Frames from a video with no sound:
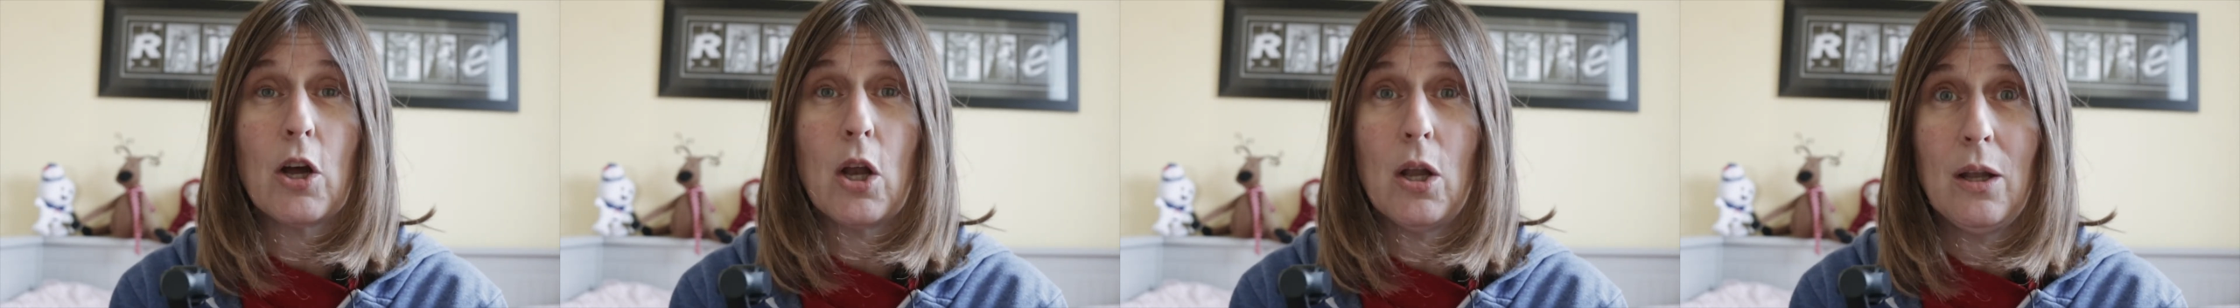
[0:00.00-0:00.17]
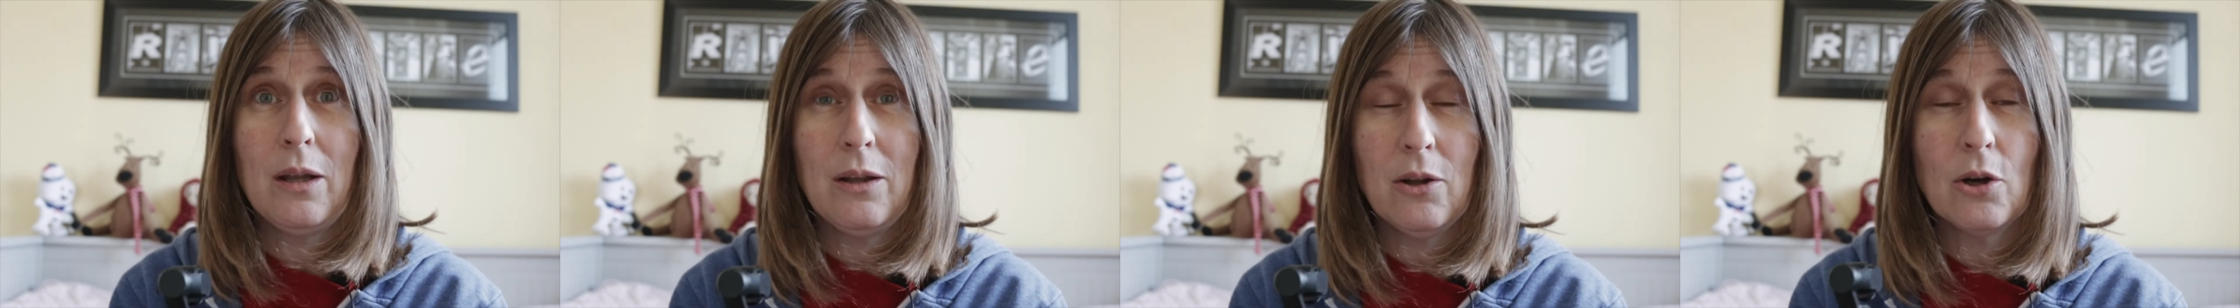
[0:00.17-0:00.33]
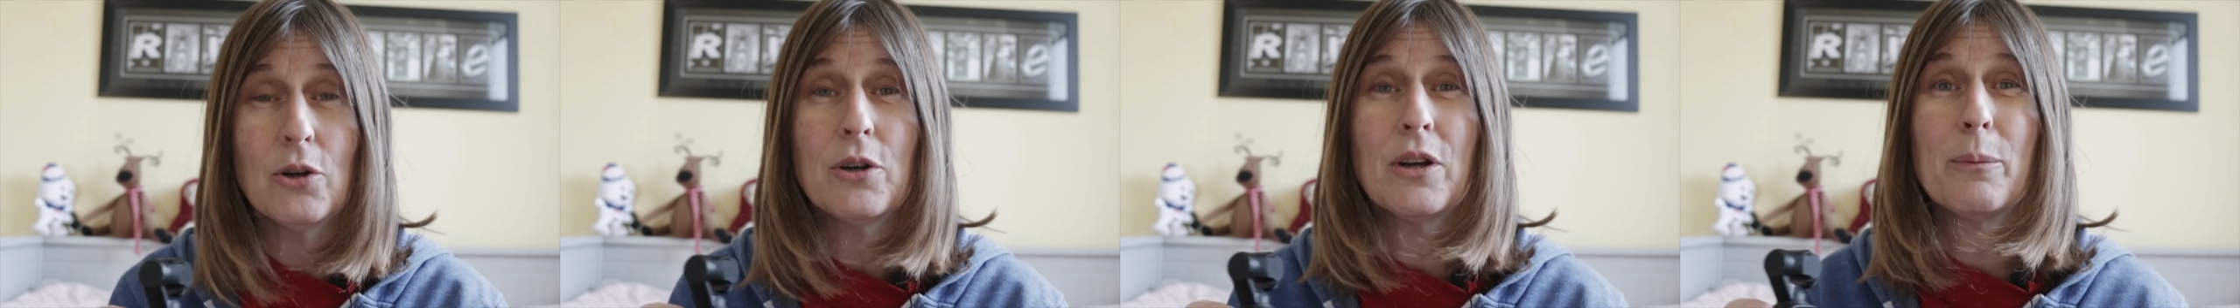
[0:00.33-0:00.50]

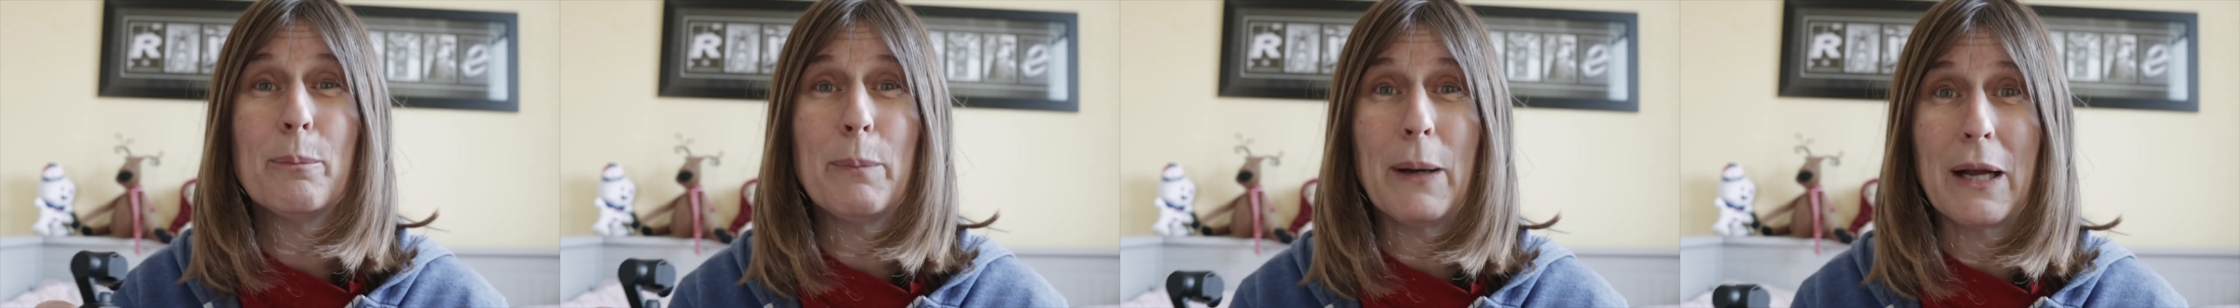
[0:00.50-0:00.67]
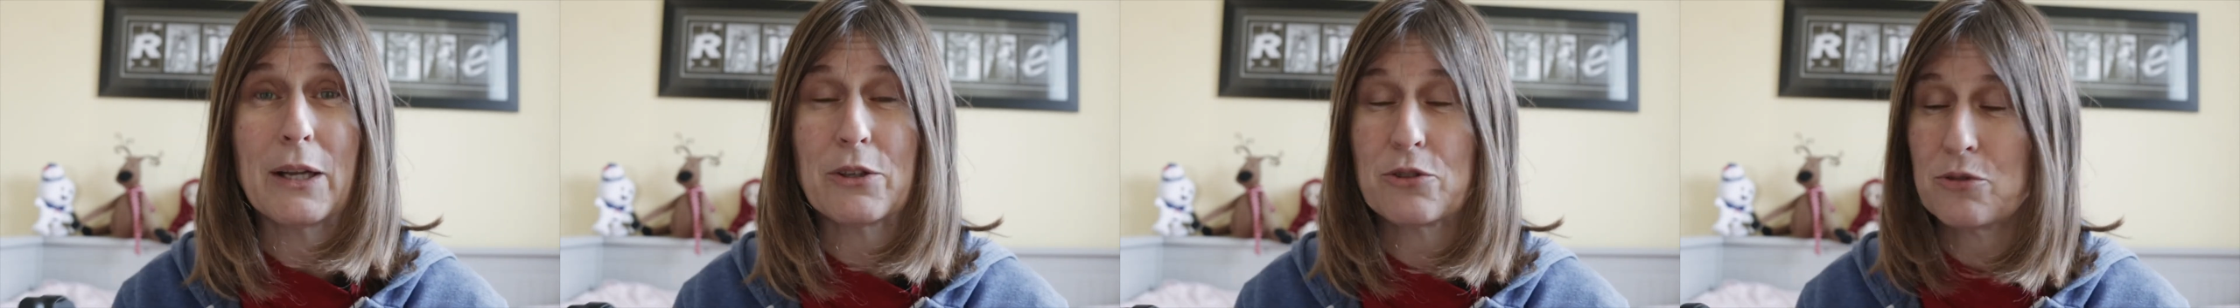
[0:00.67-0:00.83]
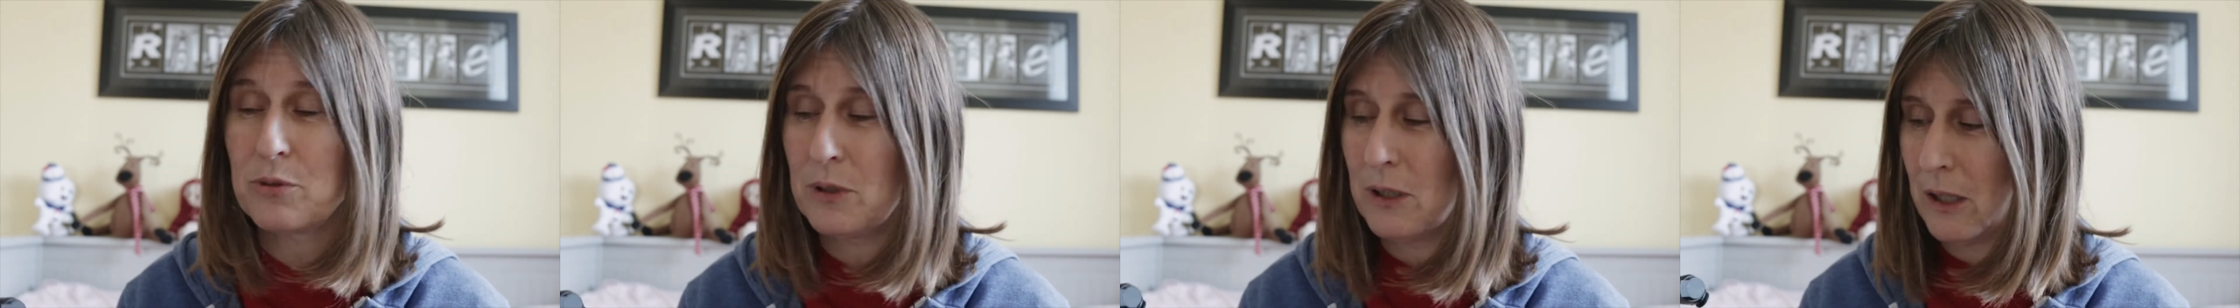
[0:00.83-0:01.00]
longer
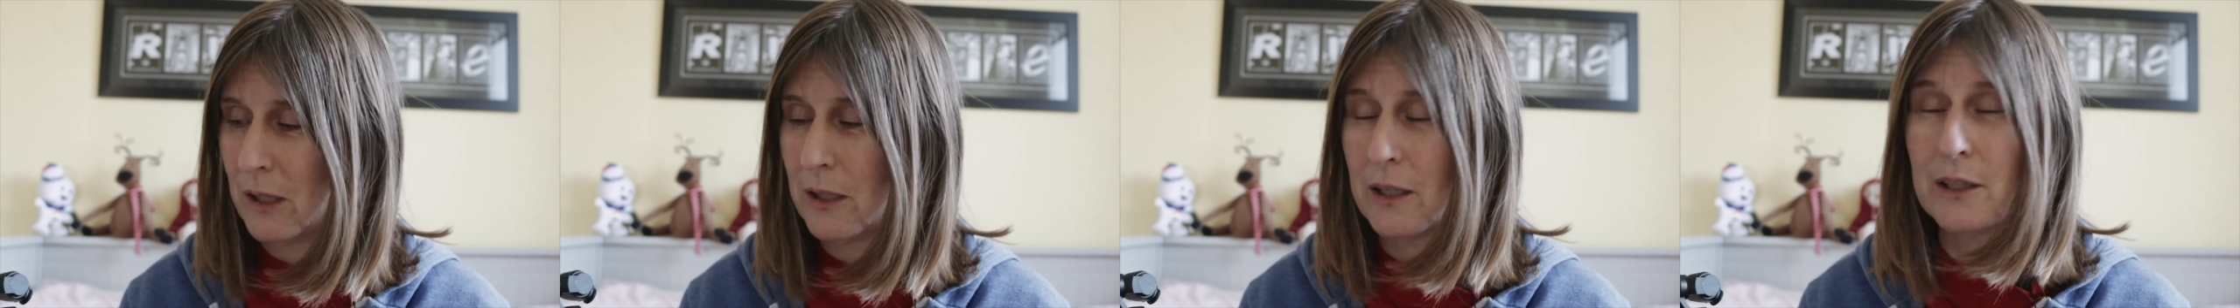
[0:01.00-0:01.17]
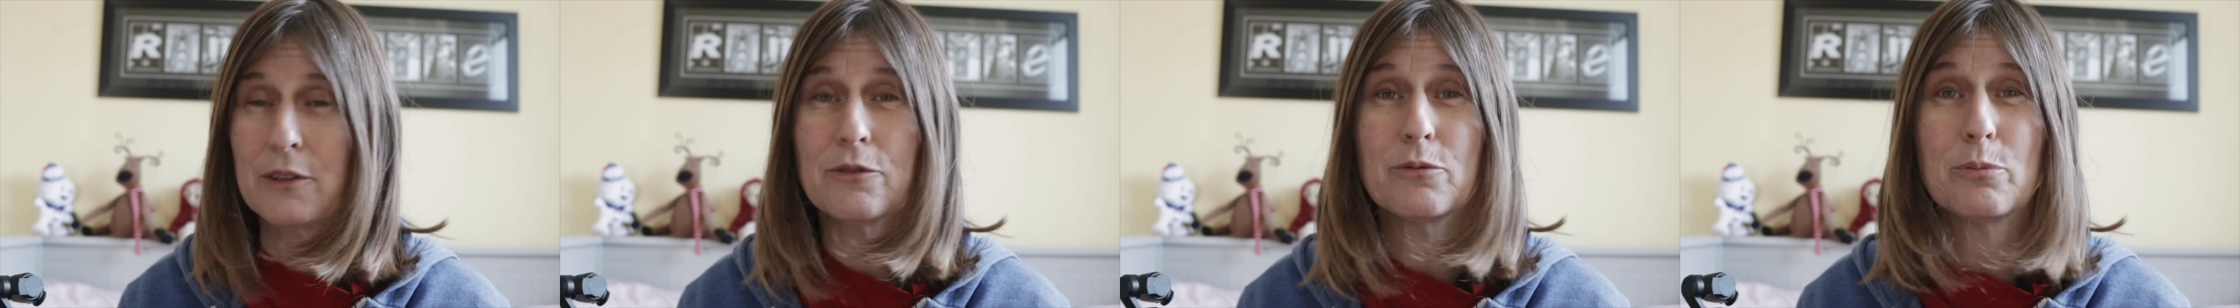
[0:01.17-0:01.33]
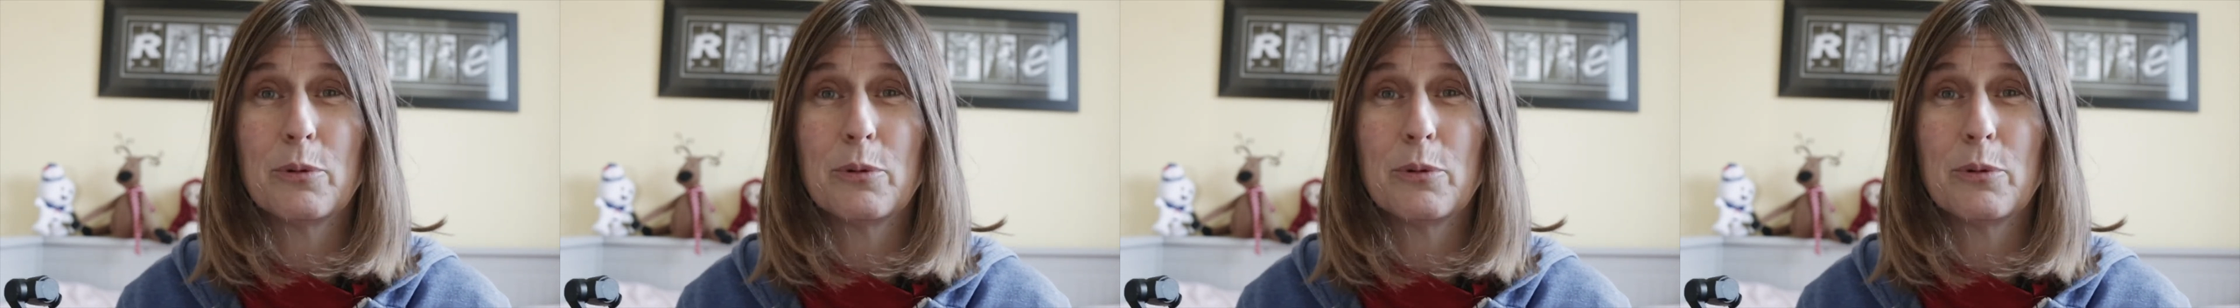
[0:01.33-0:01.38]
battery life